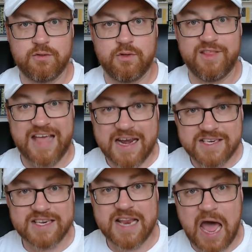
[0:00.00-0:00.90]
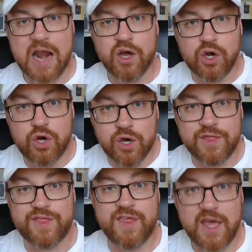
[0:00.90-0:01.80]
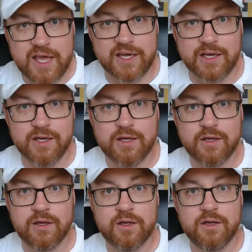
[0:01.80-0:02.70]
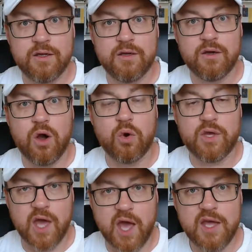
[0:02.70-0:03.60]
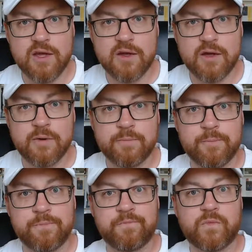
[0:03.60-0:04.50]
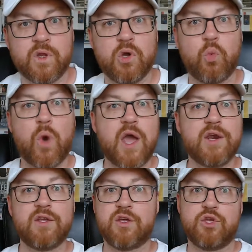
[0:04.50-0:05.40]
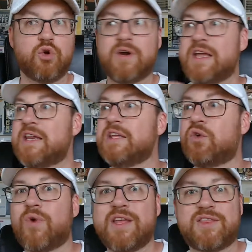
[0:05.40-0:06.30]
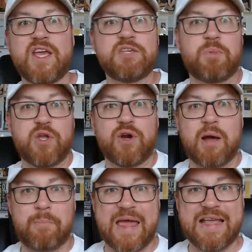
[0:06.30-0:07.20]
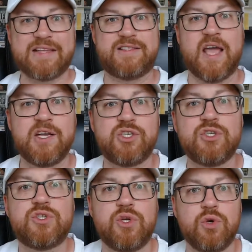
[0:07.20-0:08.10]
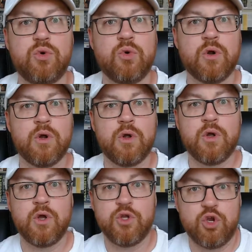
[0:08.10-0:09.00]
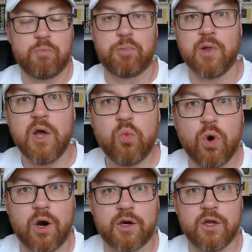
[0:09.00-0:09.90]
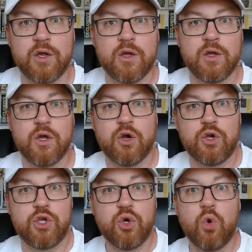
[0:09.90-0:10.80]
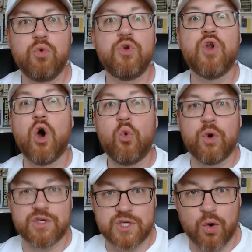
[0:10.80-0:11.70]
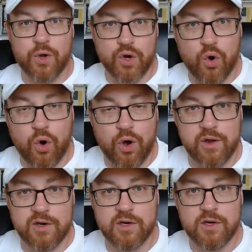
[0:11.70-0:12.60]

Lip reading: that is not a good thing. Okay? When you're eating the right things, but you're not paying attention to your blood work, you don't know what's going on